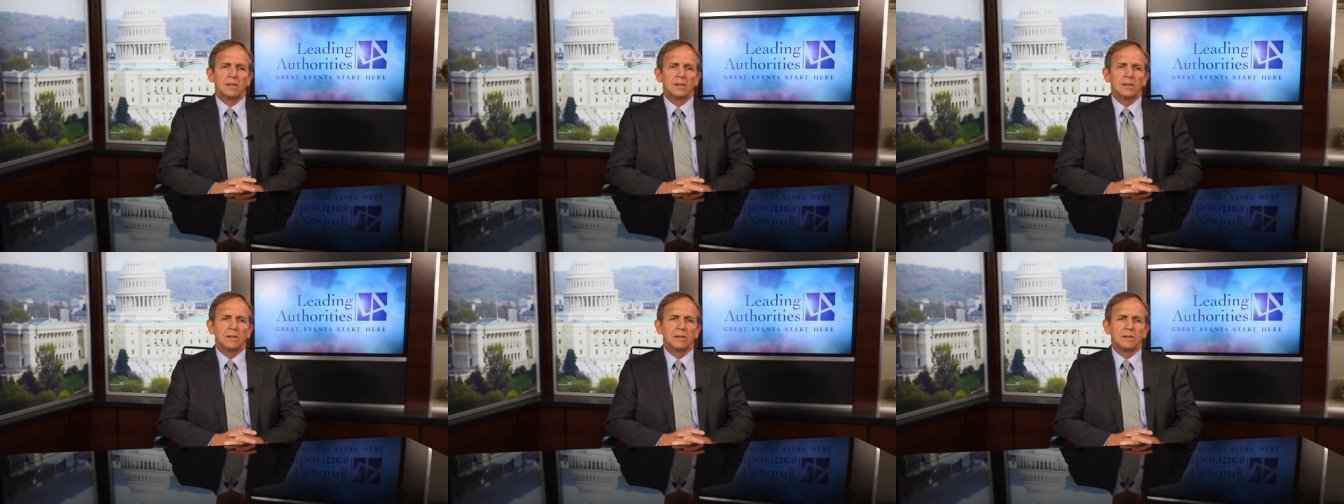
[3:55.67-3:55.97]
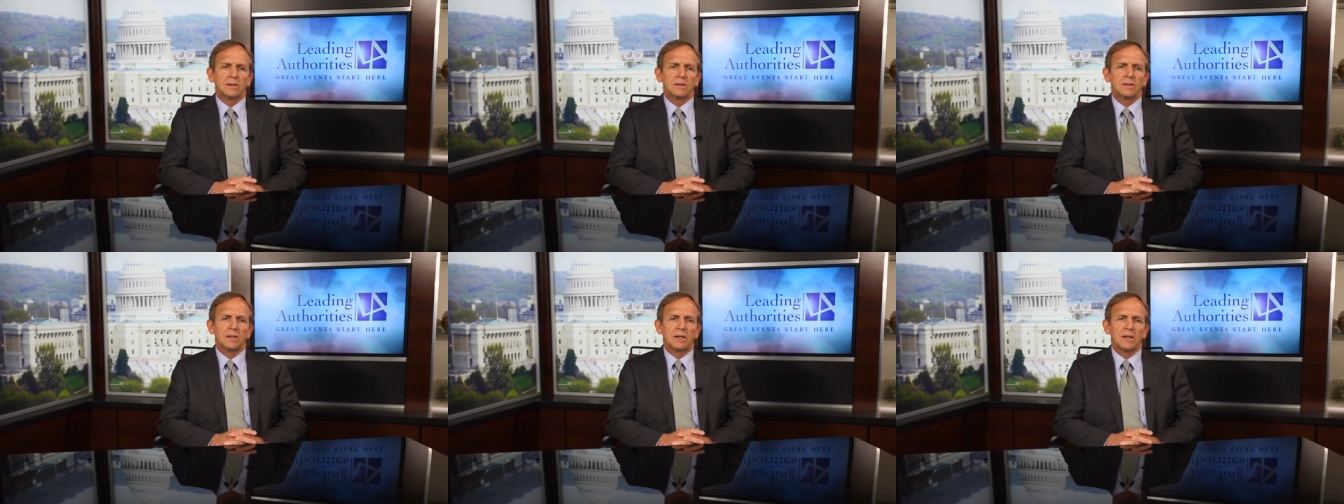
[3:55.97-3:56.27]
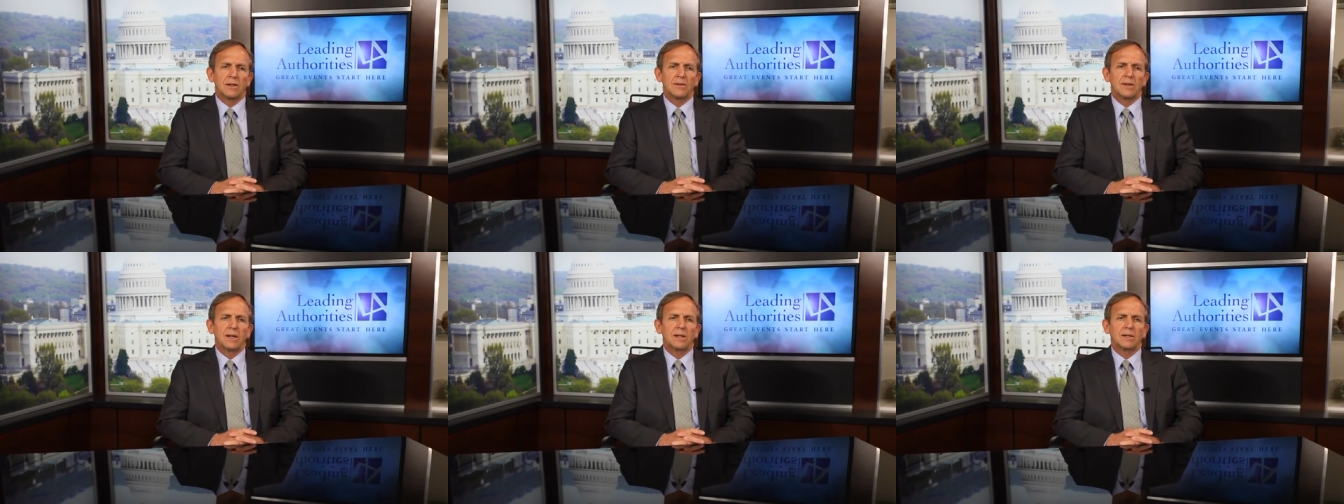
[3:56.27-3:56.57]
Uh,
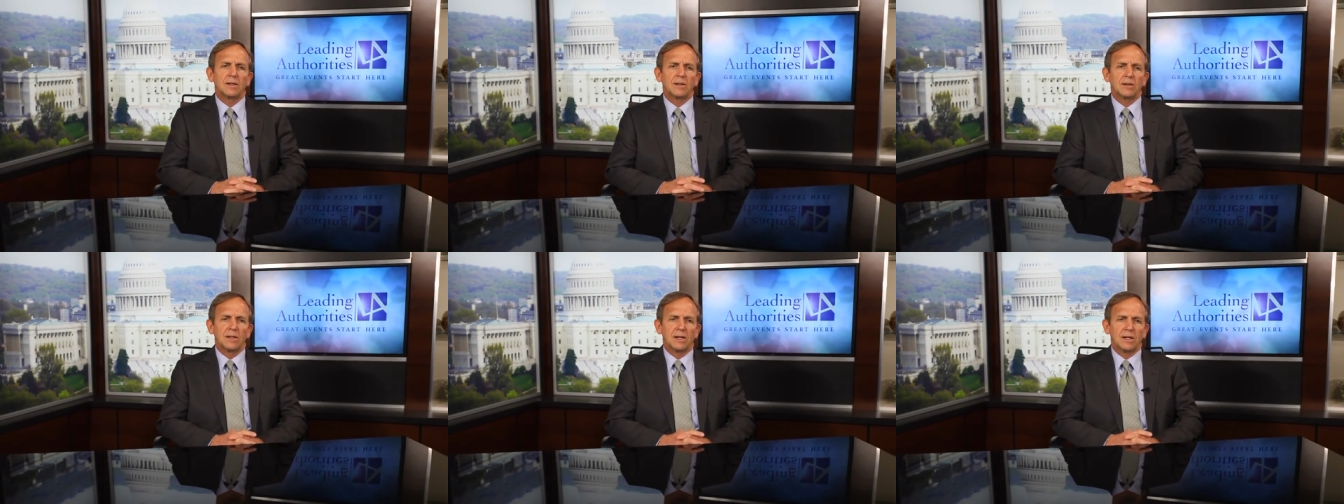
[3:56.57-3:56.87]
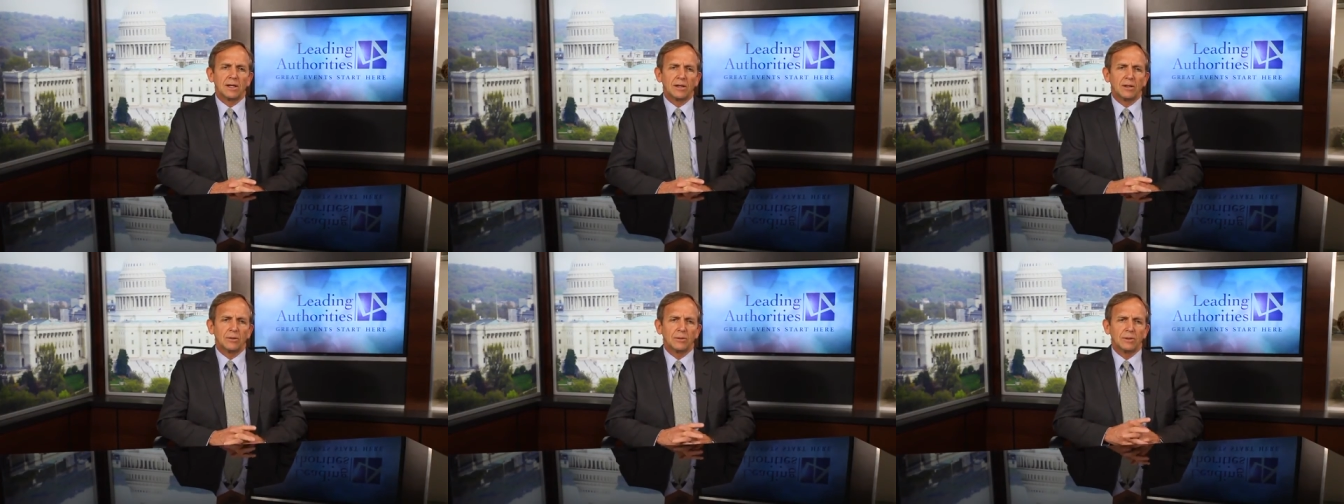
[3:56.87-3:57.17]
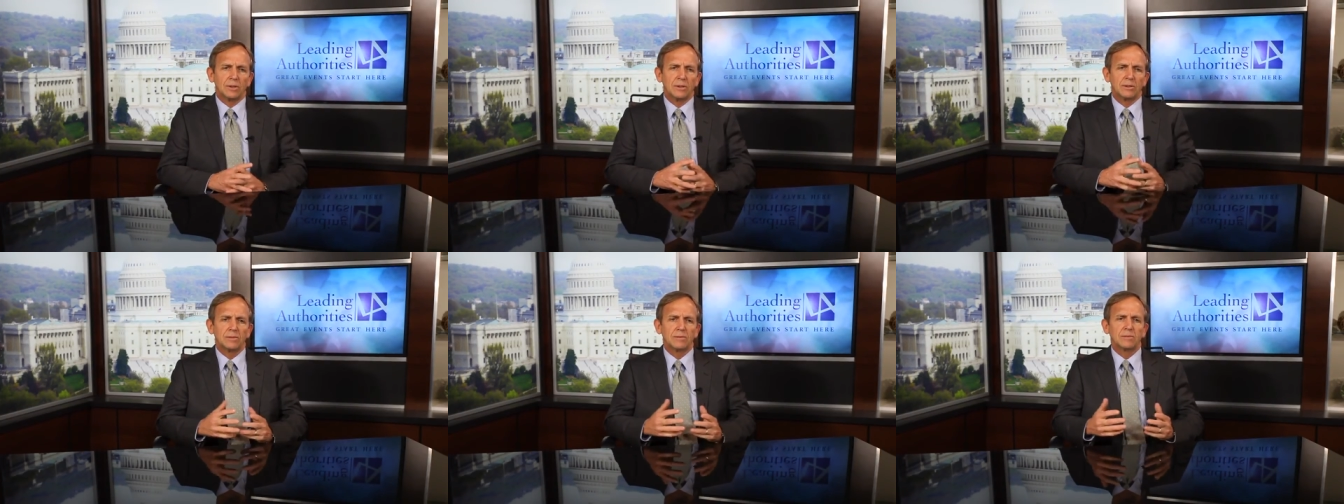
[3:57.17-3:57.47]
and that
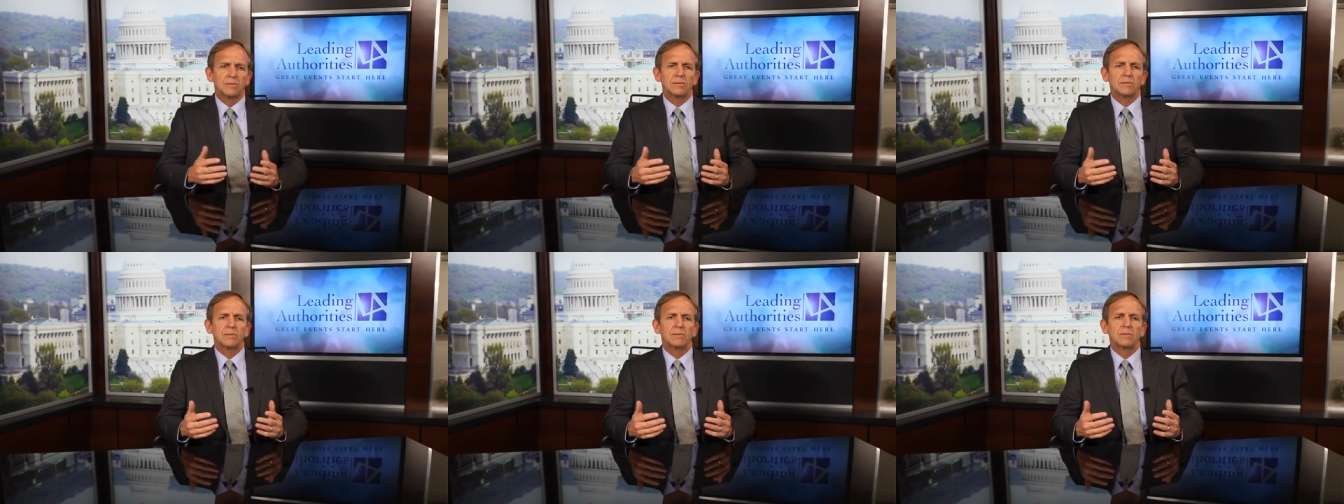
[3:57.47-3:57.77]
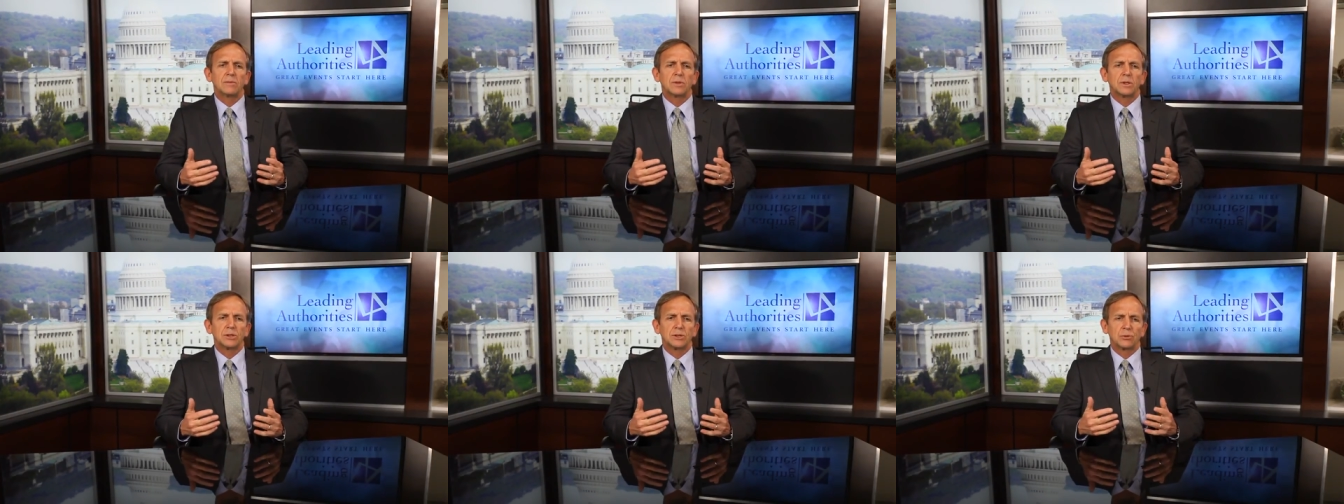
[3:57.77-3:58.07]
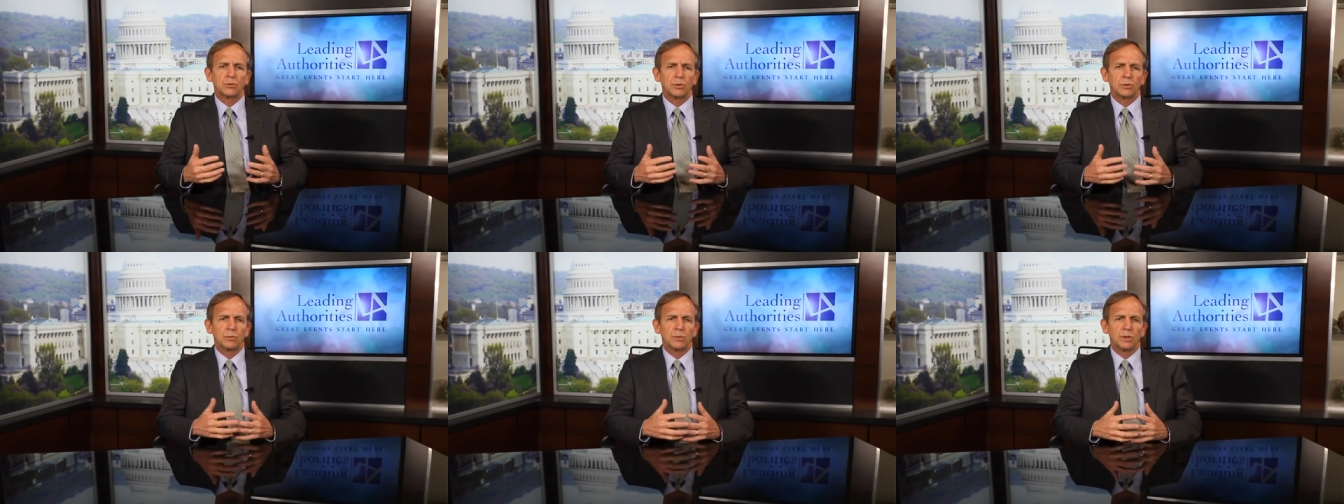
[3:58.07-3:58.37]
allowed this
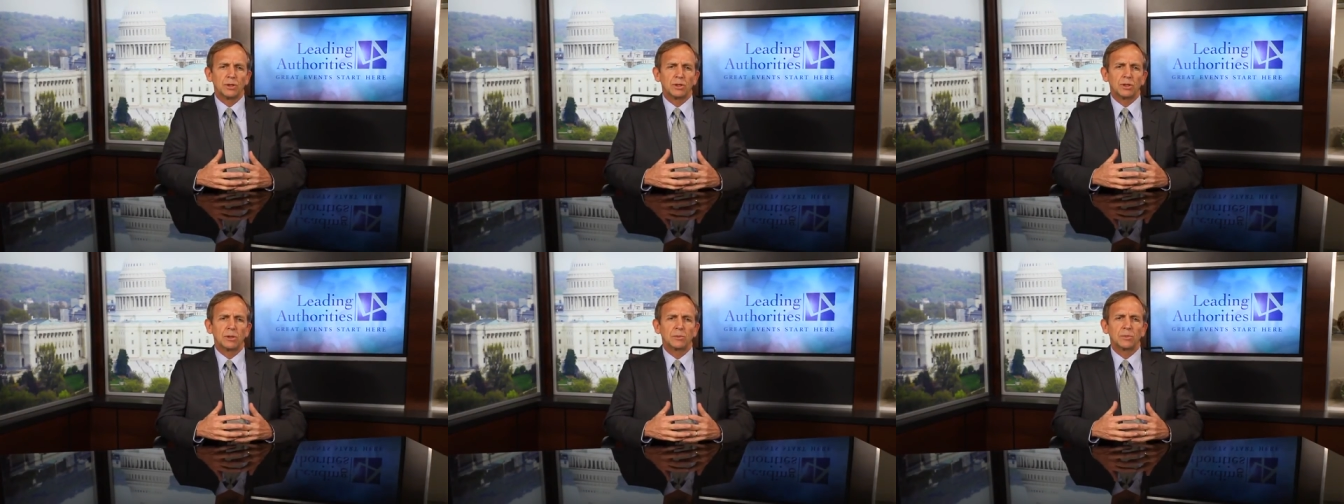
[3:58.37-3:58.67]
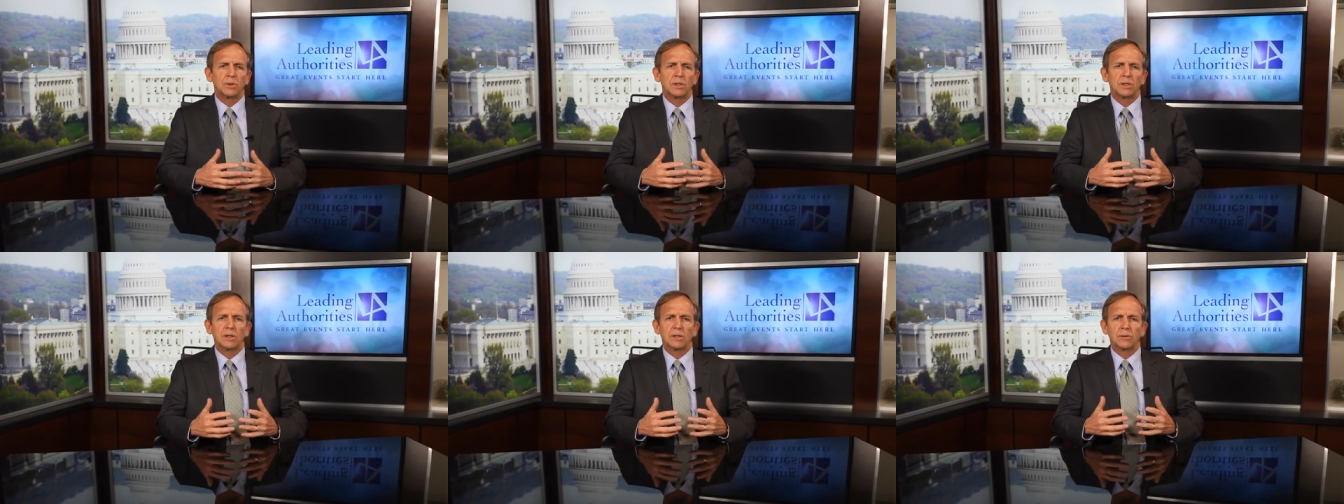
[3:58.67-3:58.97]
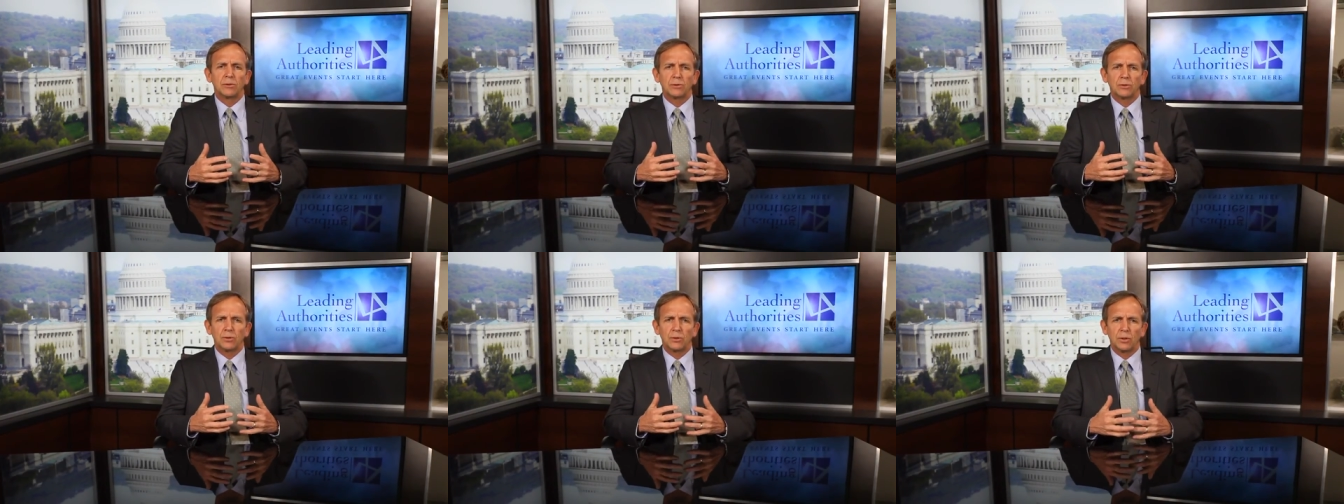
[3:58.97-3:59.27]
group to come
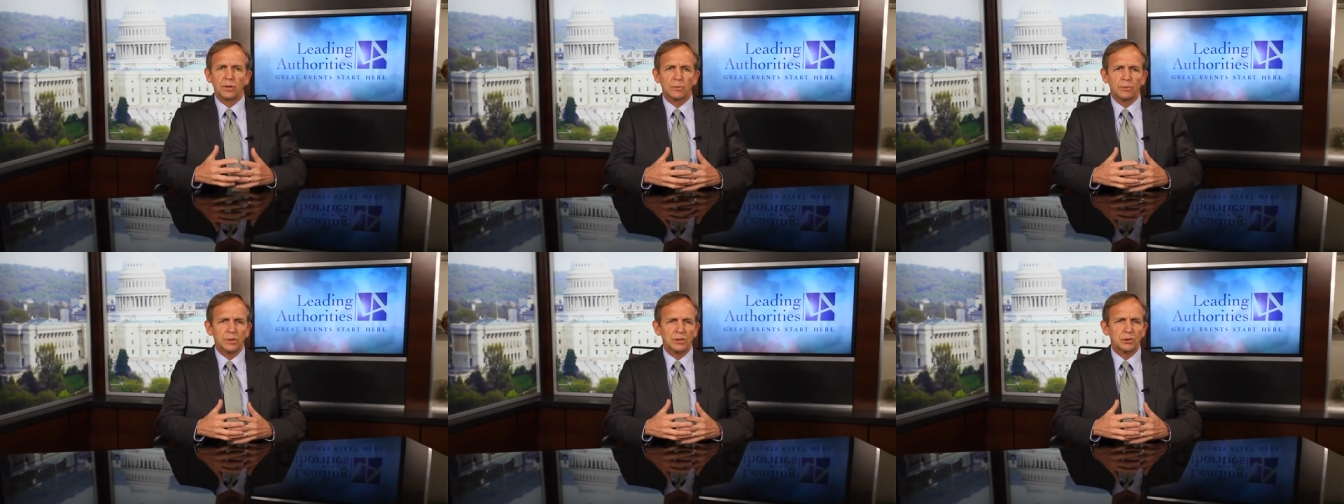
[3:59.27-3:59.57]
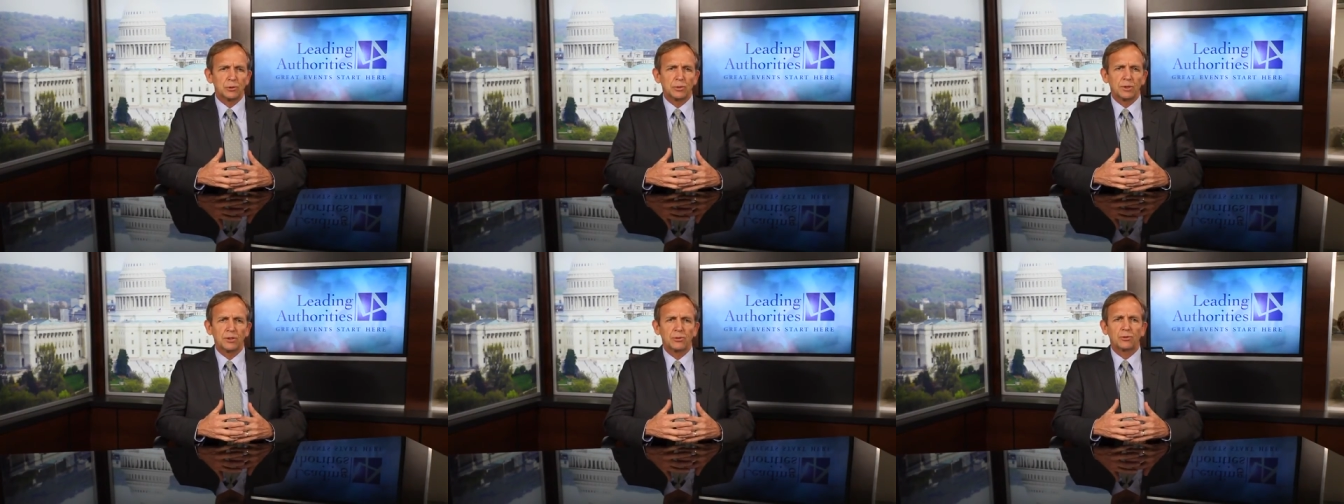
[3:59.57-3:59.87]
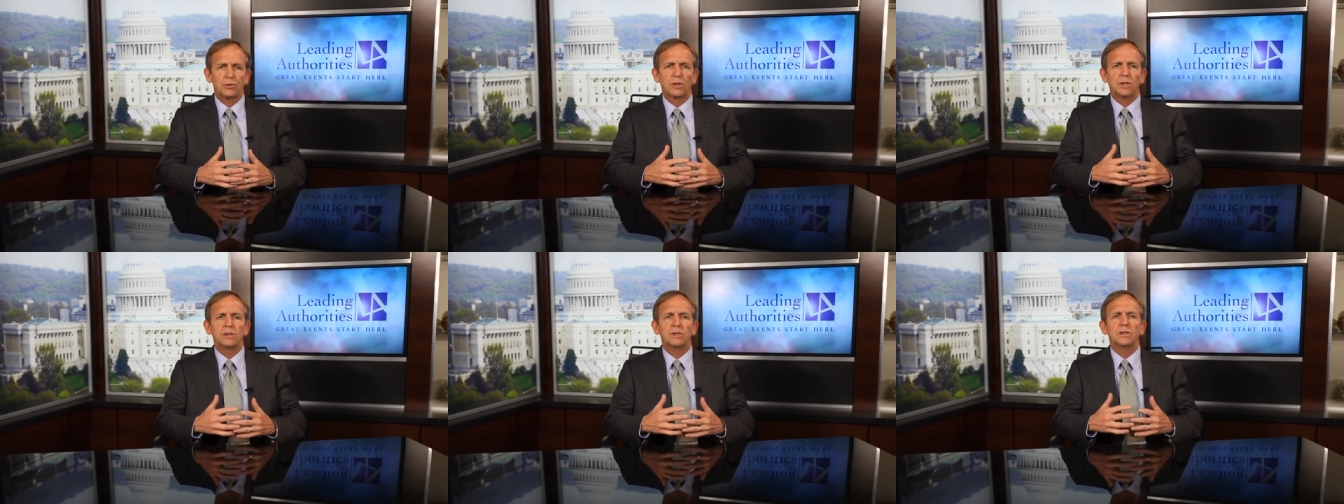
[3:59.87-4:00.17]
together, to habitually
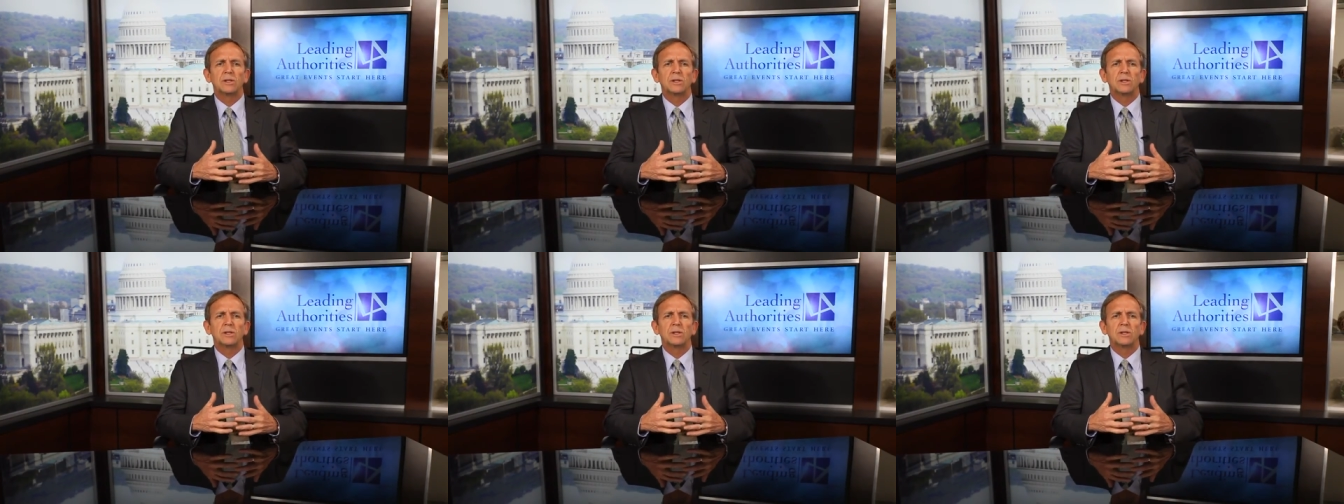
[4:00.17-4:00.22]
train